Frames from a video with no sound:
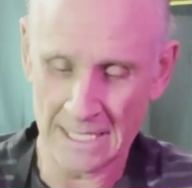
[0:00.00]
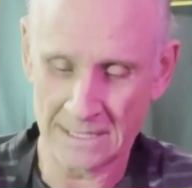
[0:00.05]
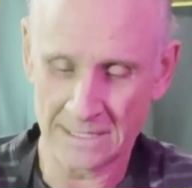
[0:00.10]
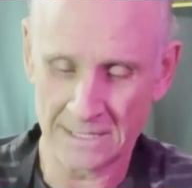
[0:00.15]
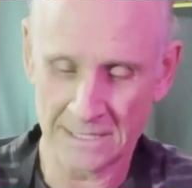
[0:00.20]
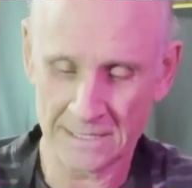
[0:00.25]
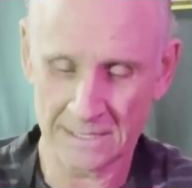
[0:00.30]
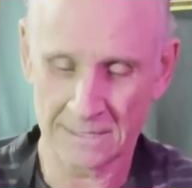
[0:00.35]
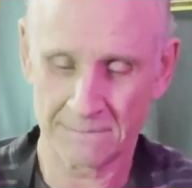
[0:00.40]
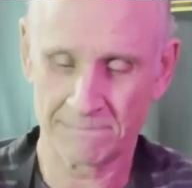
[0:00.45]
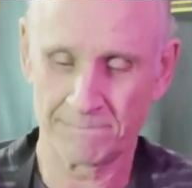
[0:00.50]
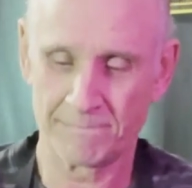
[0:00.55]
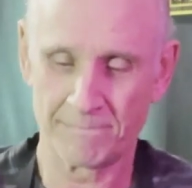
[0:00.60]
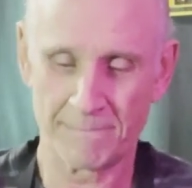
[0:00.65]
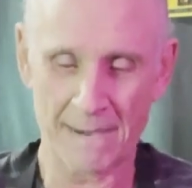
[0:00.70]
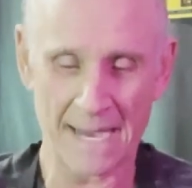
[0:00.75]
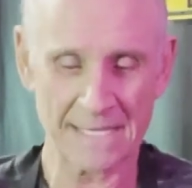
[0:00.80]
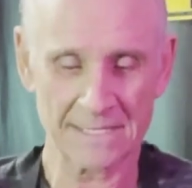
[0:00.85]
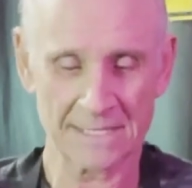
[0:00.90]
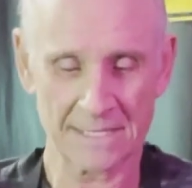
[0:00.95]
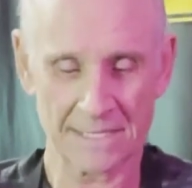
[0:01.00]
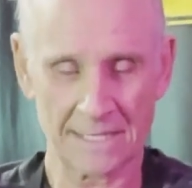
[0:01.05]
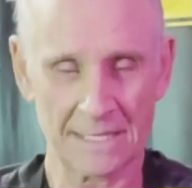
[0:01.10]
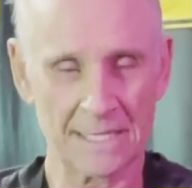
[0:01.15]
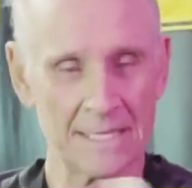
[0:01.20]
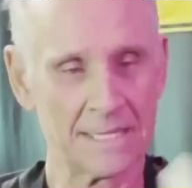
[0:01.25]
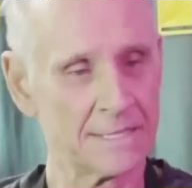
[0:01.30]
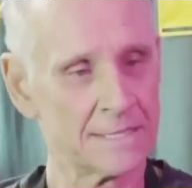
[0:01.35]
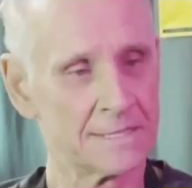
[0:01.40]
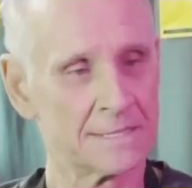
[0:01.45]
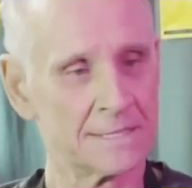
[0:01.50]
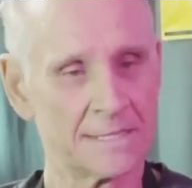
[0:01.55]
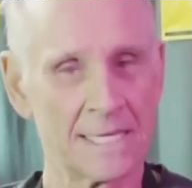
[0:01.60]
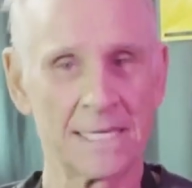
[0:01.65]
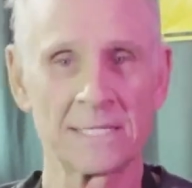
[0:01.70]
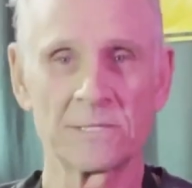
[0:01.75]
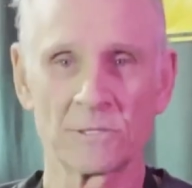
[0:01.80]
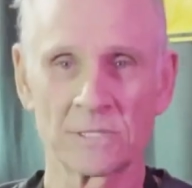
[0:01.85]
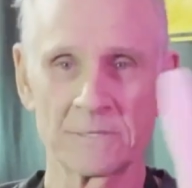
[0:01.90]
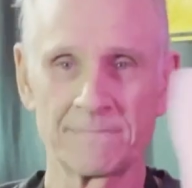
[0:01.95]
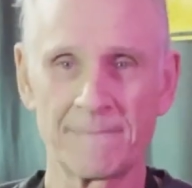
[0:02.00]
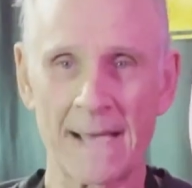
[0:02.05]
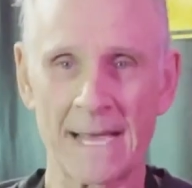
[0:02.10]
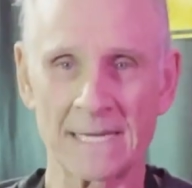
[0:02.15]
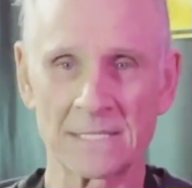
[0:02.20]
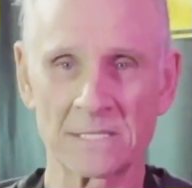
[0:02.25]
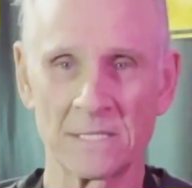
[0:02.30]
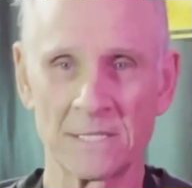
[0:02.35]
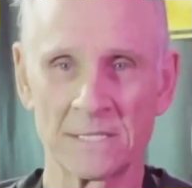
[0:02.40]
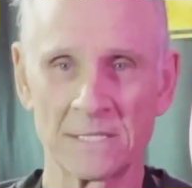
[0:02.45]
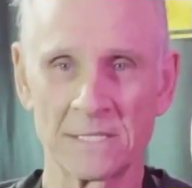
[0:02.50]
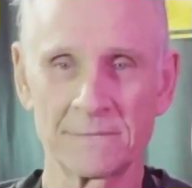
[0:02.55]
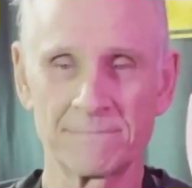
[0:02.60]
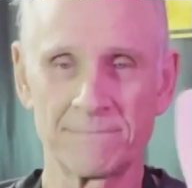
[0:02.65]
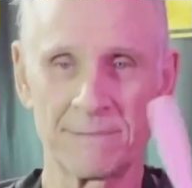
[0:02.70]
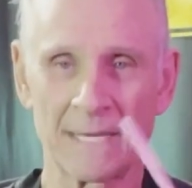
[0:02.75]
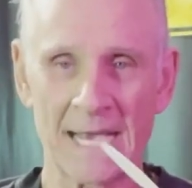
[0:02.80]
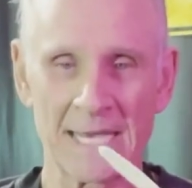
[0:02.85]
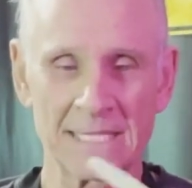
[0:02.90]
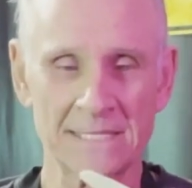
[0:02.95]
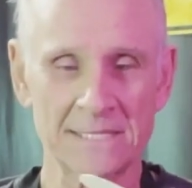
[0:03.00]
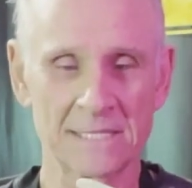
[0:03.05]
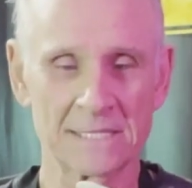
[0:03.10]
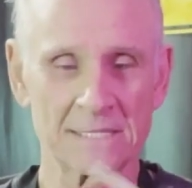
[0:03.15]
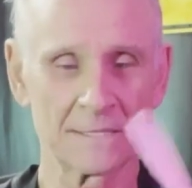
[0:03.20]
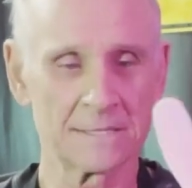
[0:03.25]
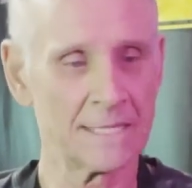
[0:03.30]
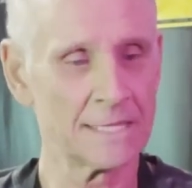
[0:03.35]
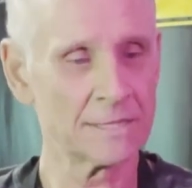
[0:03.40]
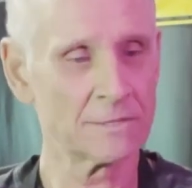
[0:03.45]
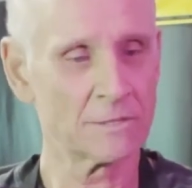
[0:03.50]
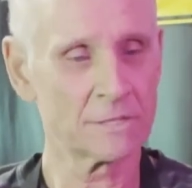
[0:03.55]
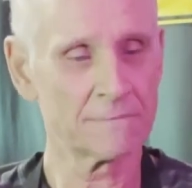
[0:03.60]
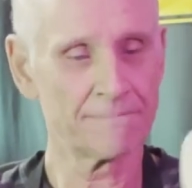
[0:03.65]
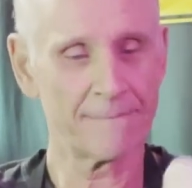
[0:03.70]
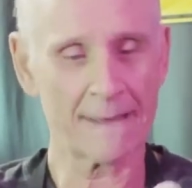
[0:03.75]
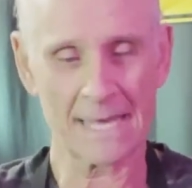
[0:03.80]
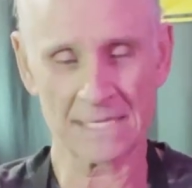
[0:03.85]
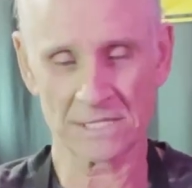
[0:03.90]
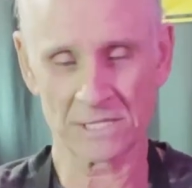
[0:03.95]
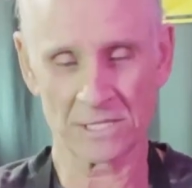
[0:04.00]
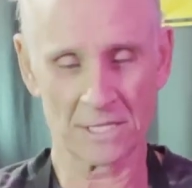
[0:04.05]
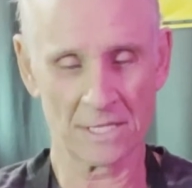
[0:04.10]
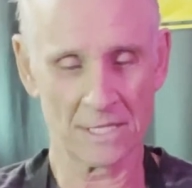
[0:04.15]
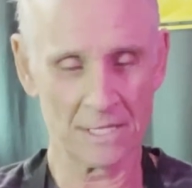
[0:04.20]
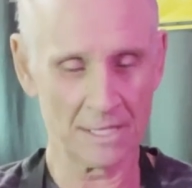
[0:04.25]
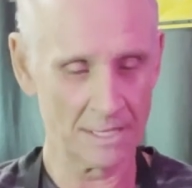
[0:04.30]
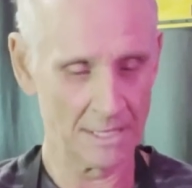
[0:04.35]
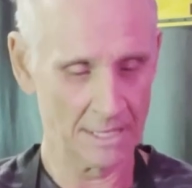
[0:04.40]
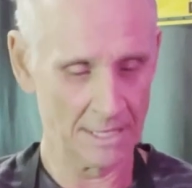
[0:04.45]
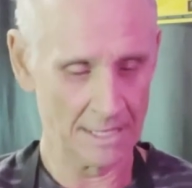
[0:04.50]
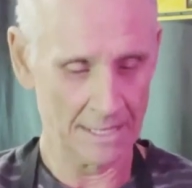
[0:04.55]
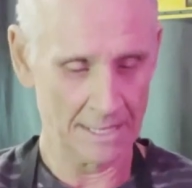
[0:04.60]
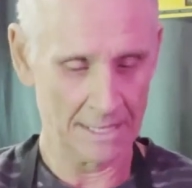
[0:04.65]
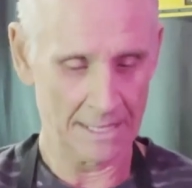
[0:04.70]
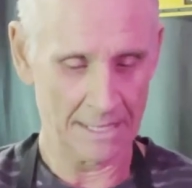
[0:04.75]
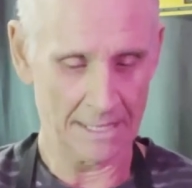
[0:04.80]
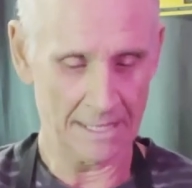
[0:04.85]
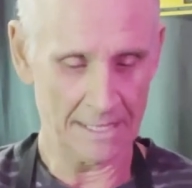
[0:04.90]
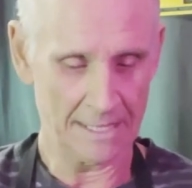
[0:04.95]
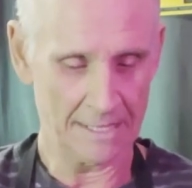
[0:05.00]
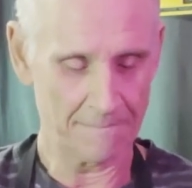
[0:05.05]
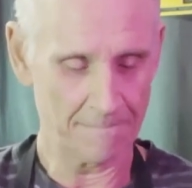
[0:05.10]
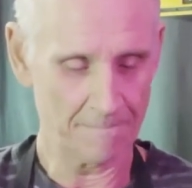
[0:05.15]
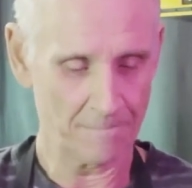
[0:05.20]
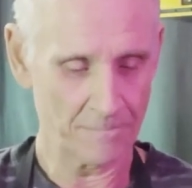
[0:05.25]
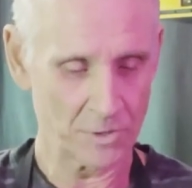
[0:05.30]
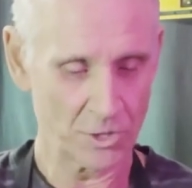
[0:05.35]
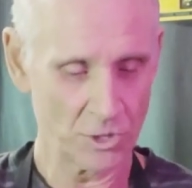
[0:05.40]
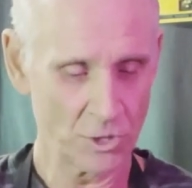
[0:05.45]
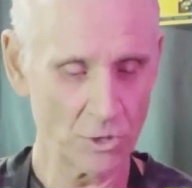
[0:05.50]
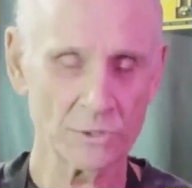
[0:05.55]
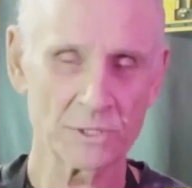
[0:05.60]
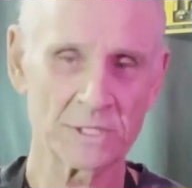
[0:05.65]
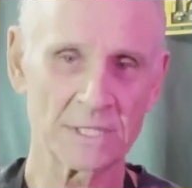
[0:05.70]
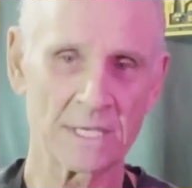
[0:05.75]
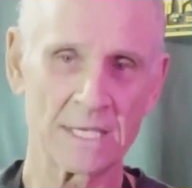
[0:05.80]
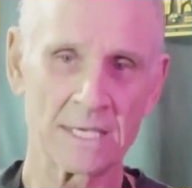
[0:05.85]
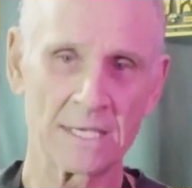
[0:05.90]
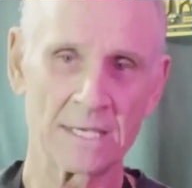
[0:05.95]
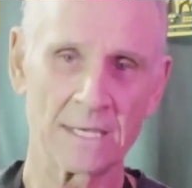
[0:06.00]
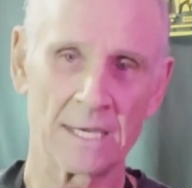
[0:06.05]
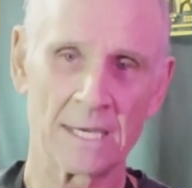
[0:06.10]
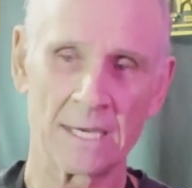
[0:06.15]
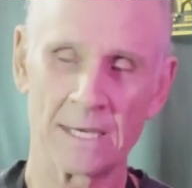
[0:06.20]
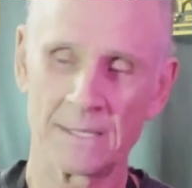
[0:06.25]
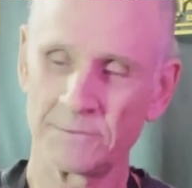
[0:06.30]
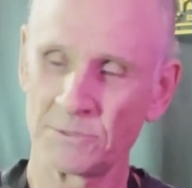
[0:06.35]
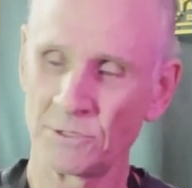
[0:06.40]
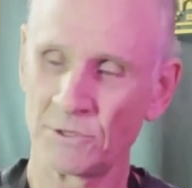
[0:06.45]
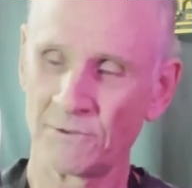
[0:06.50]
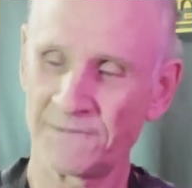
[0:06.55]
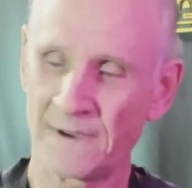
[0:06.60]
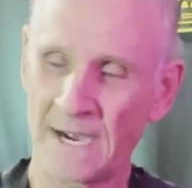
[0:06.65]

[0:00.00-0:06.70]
This dental spatula, this plastic dental spatula. Usually you'll